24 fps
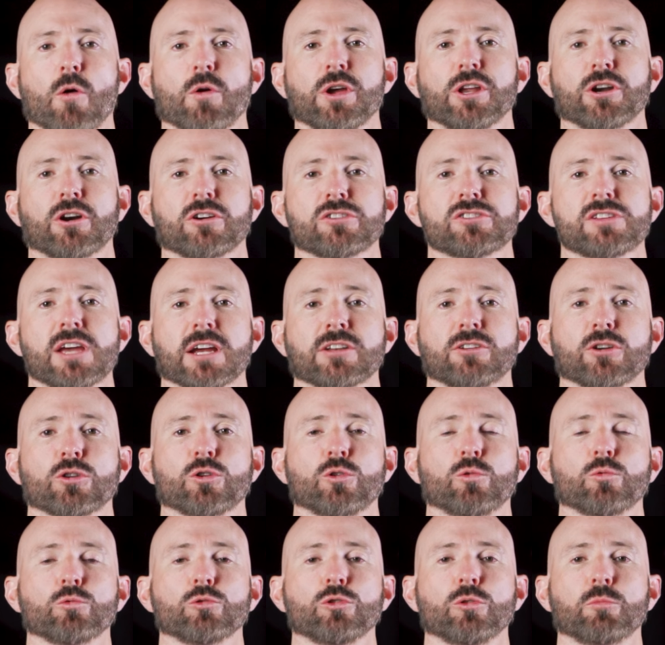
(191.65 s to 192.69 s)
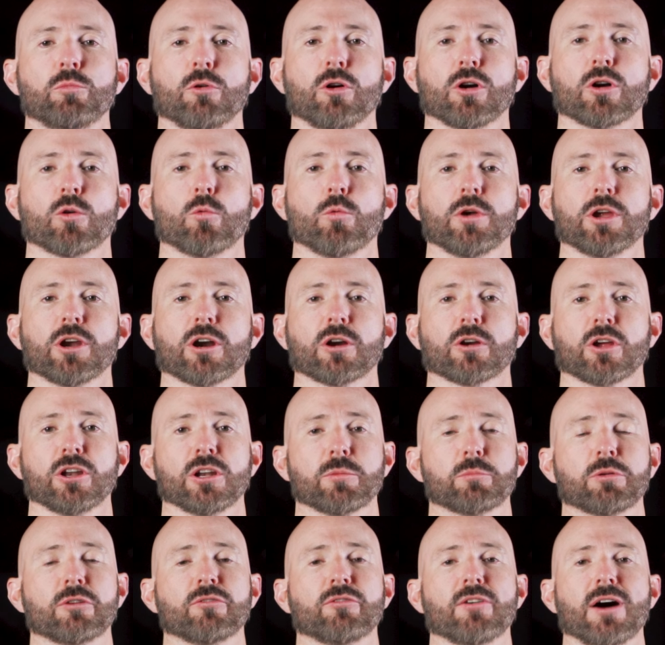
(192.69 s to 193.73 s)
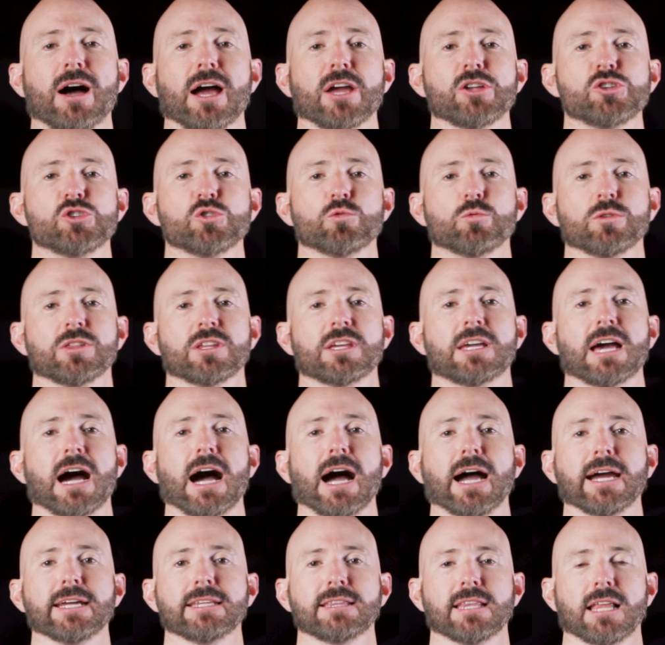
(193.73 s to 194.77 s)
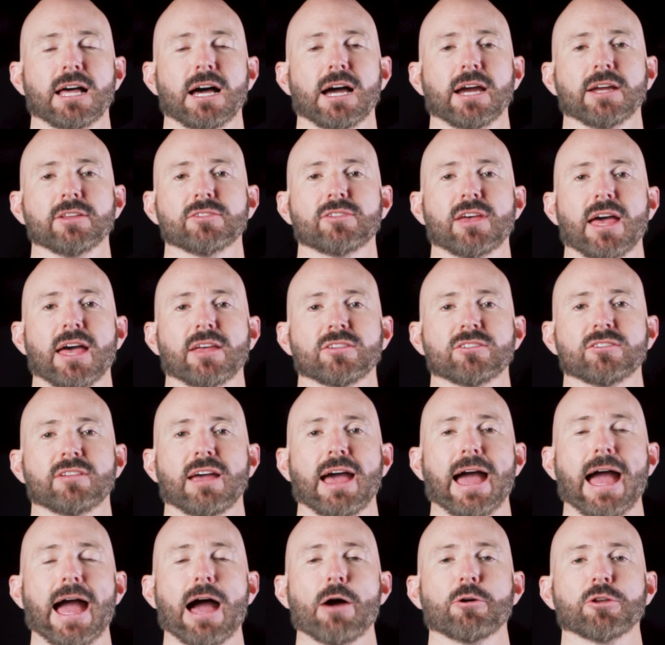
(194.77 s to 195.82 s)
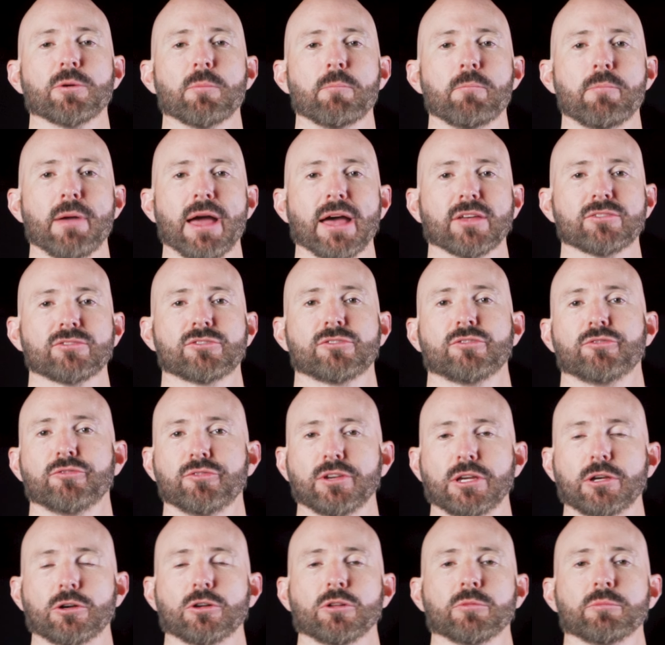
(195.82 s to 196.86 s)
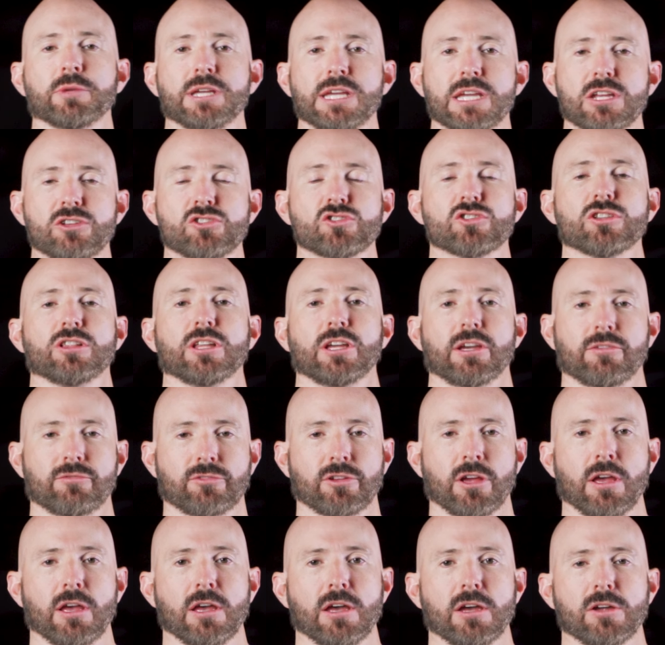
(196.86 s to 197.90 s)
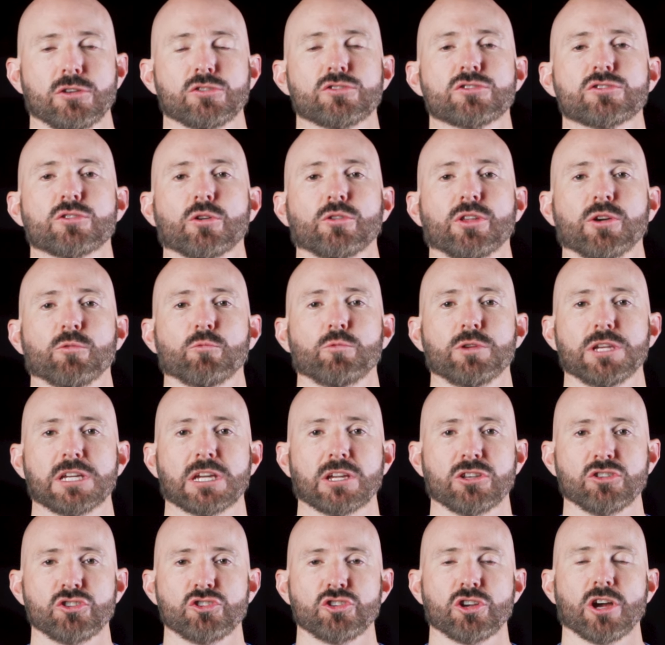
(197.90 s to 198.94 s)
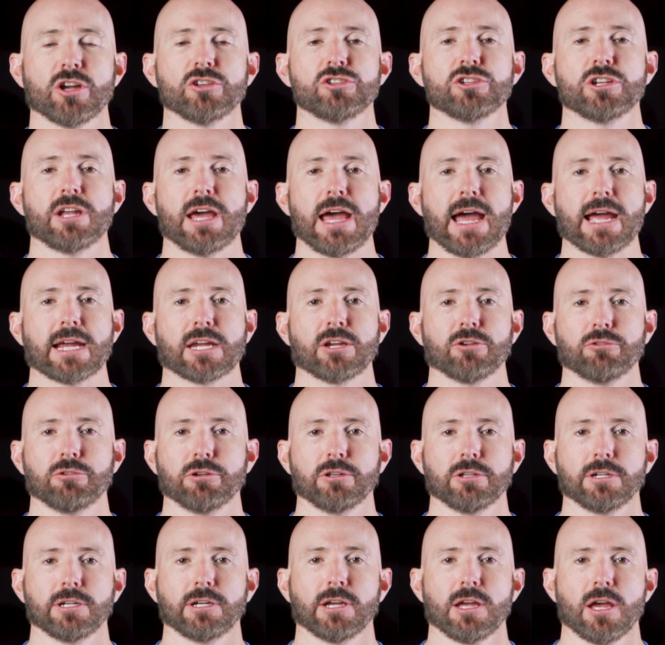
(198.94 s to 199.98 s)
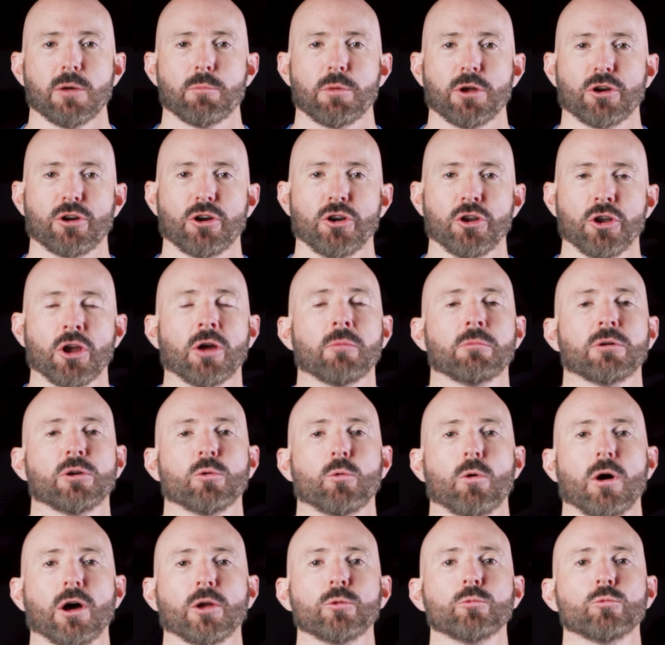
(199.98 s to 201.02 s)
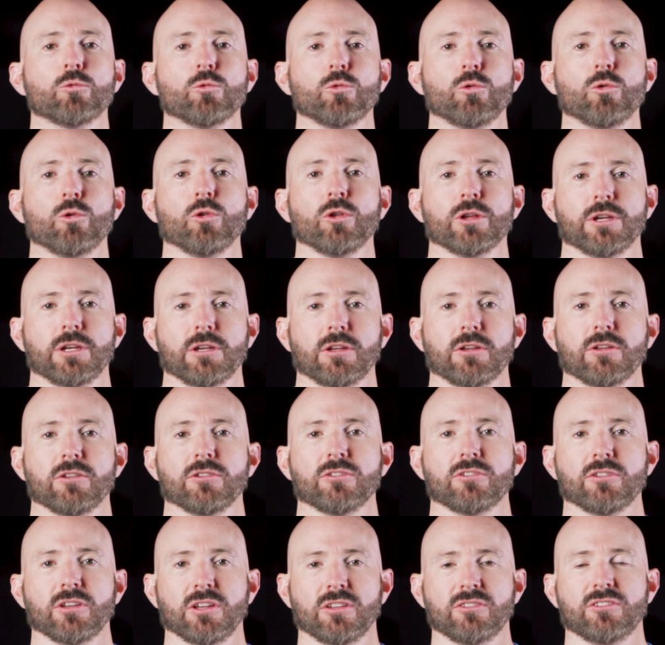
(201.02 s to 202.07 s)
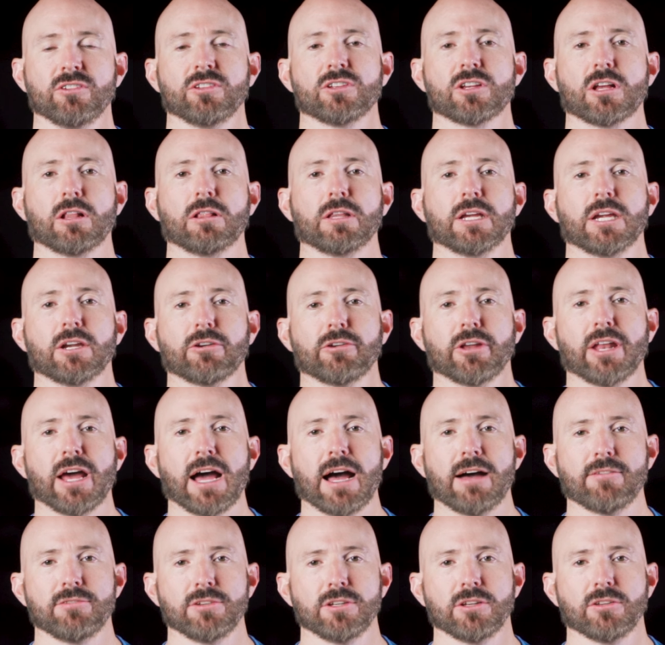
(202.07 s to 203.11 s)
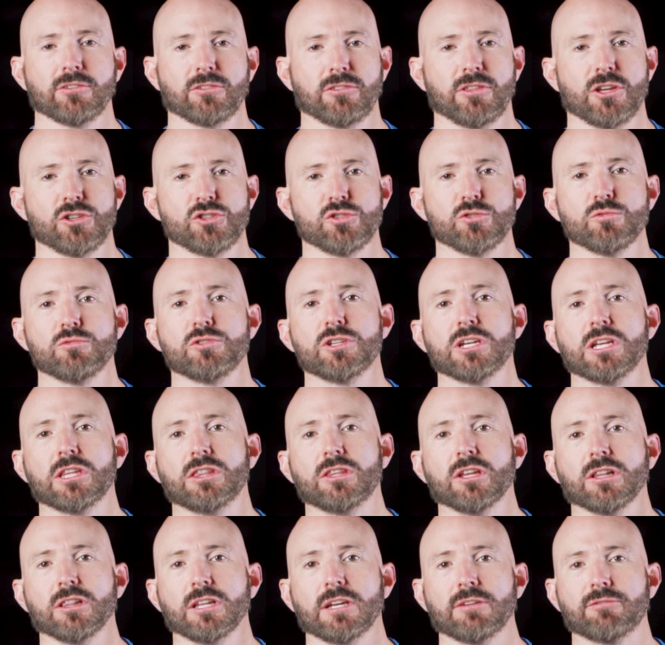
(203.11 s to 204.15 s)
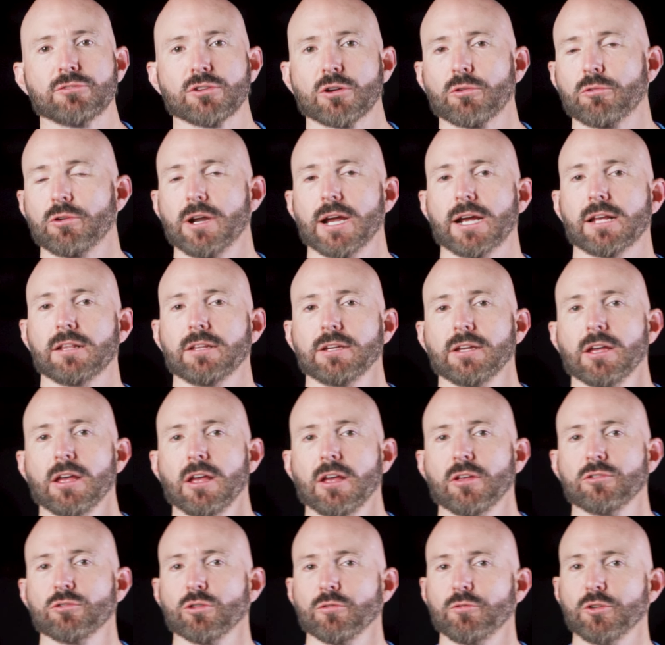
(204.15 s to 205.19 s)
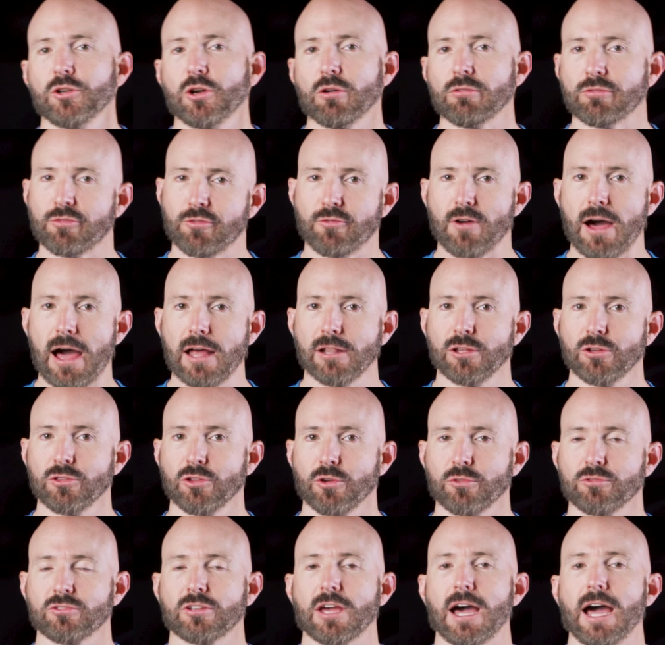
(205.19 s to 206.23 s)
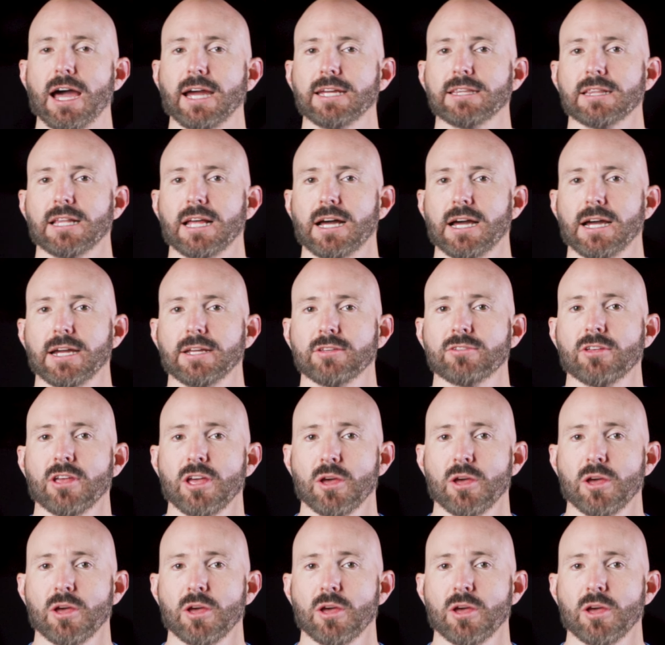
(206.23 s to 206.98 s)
in our technical rule book, we are going to provide you with guidelines as to how to best film each lift so that we can judge it accurately. But our number one rule is it clear and obvious that you did the lift correctly? So if you don't follow those guidelines,